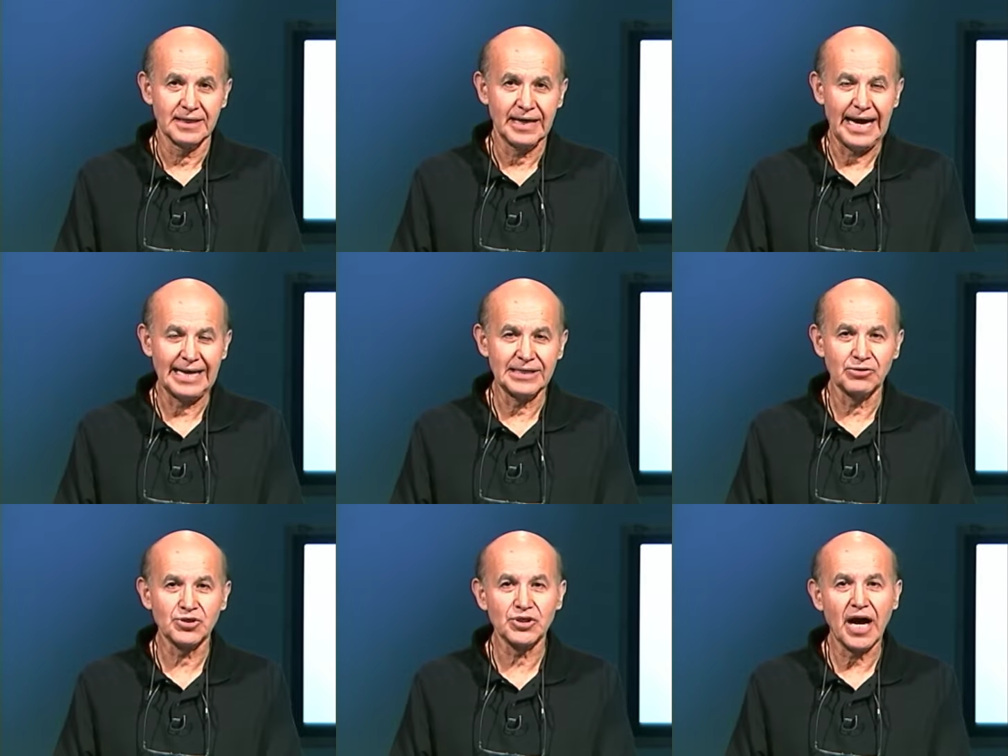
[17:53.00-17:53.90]
And
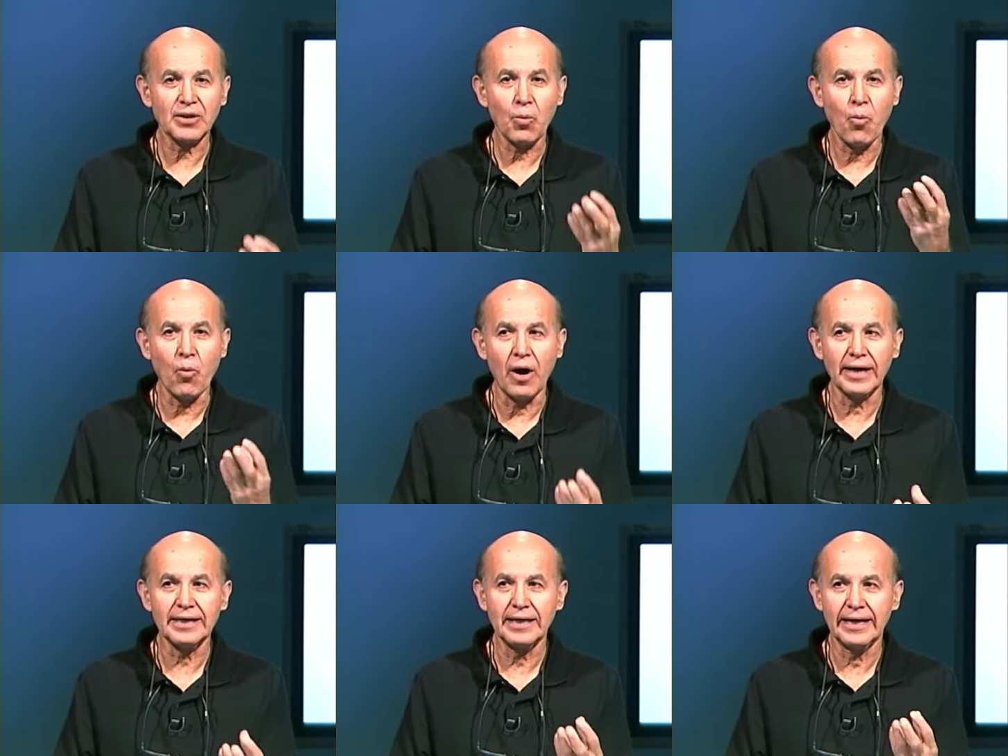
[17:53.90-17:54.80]
there's not
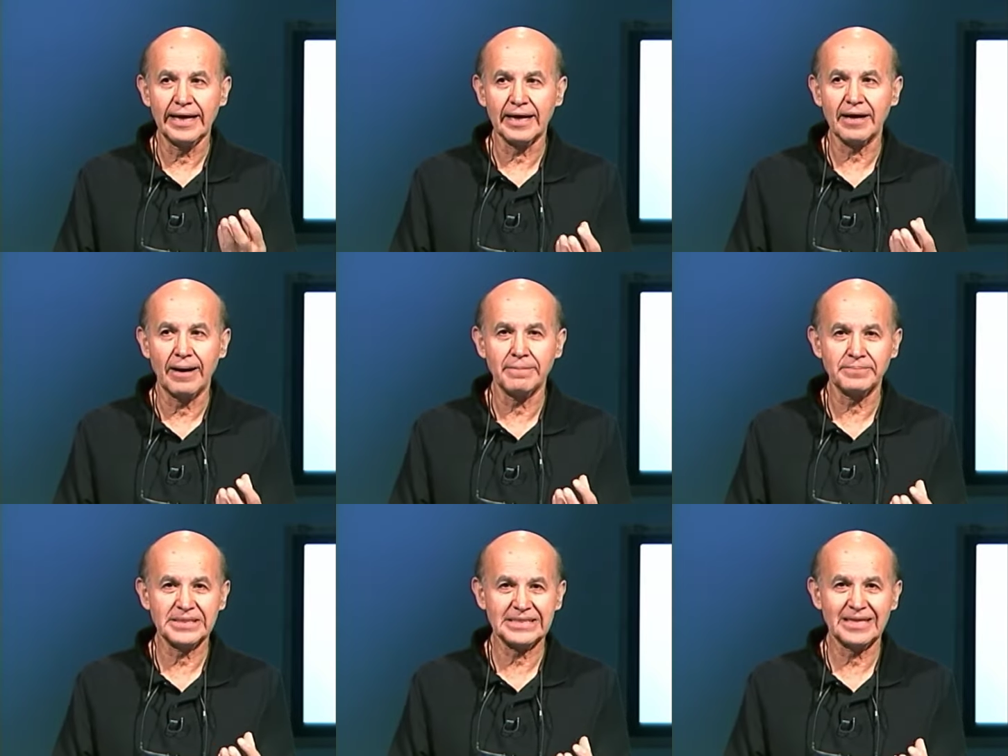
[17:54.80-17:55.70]
one
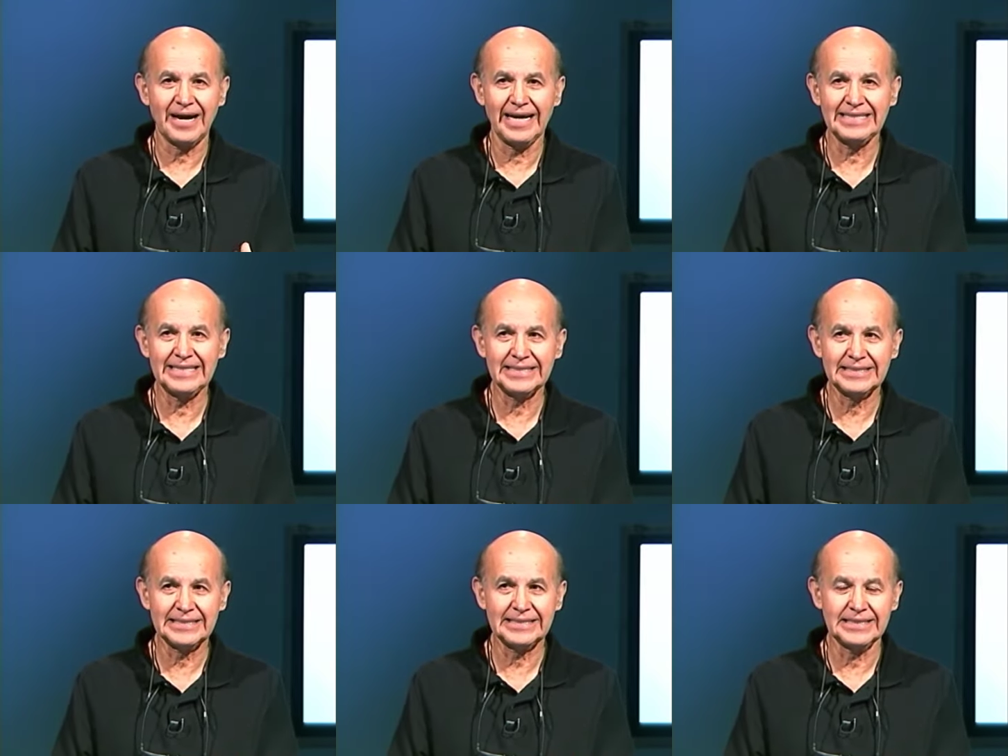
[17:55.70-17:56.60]
encompassing
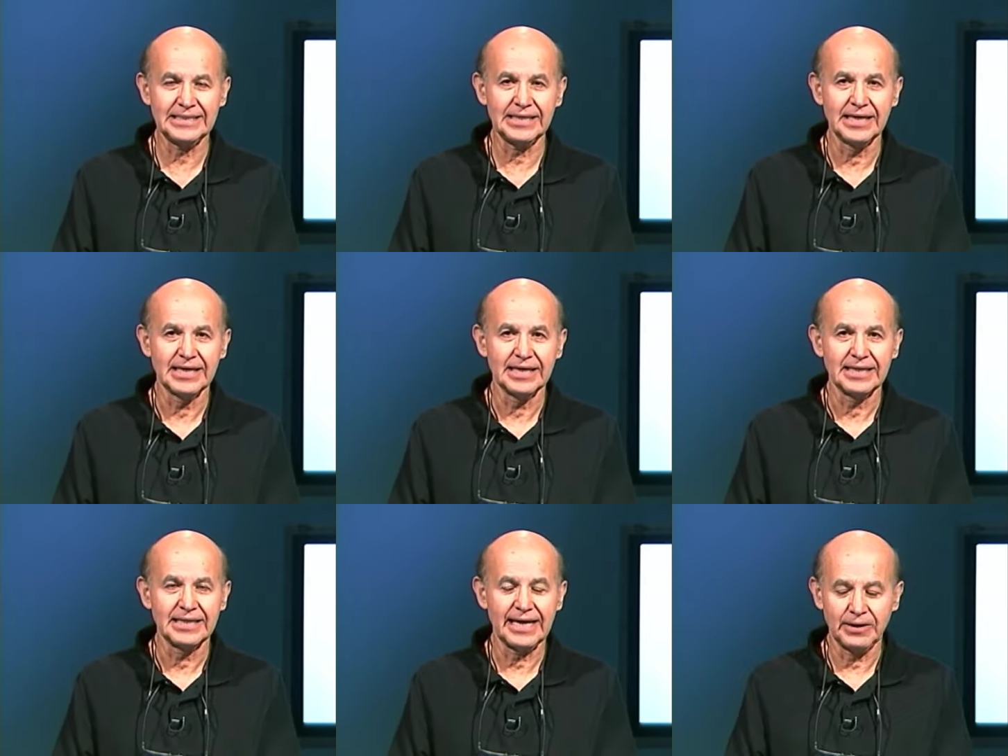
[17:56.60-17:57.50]
identity
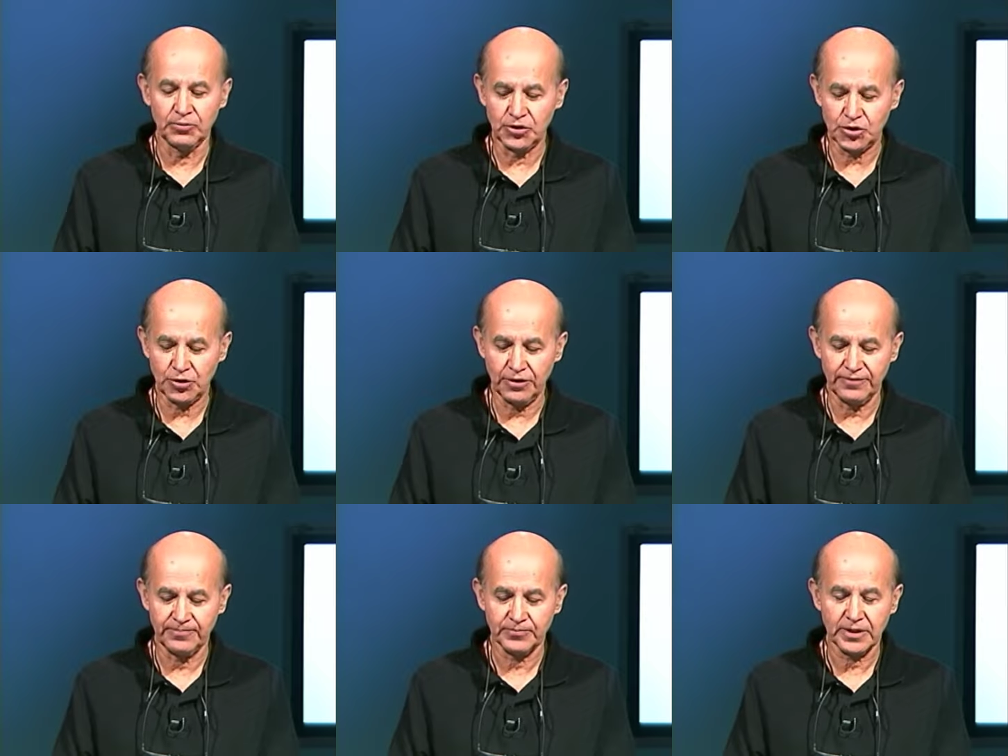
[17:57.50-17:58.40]
that it would serve.
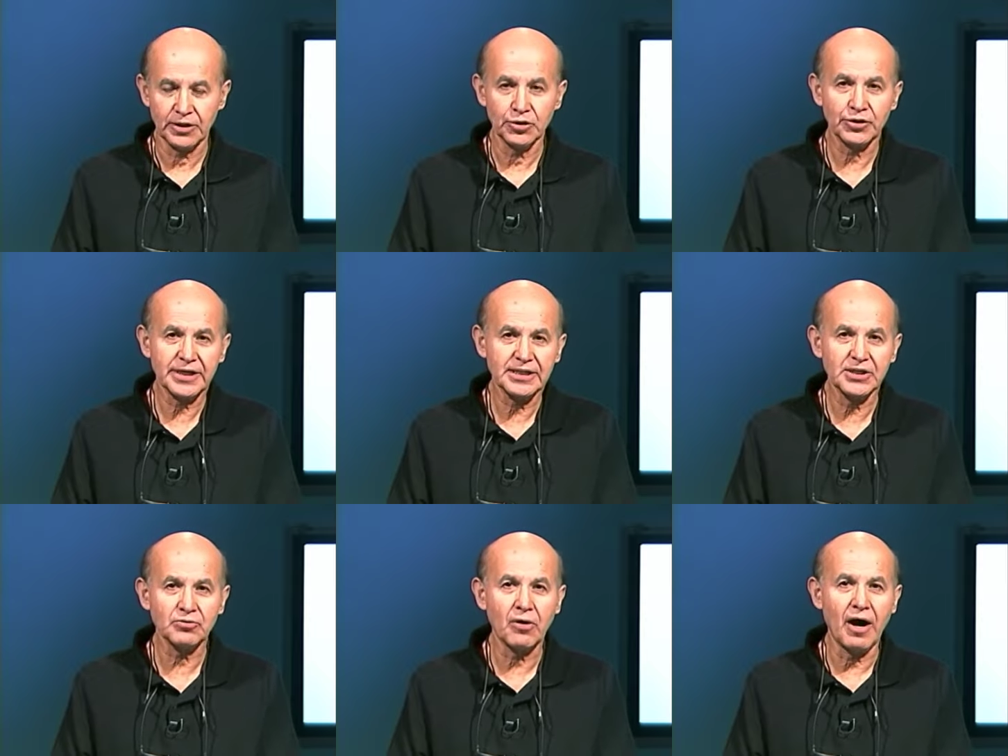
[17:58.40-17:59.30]
Look at
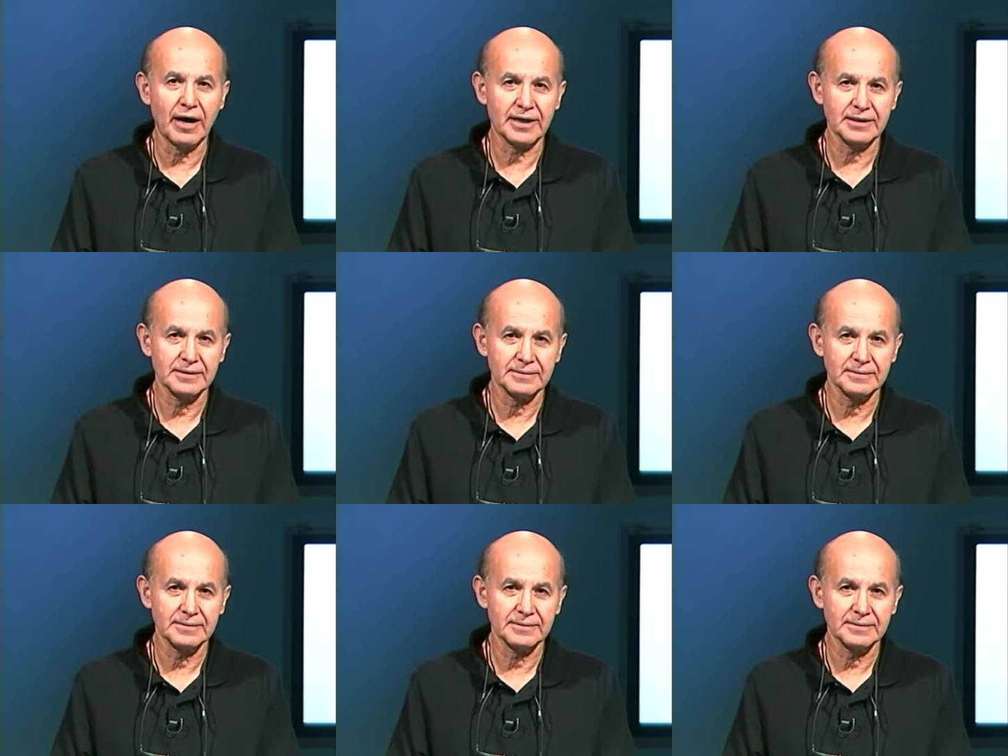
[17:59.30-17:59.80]
Iraq.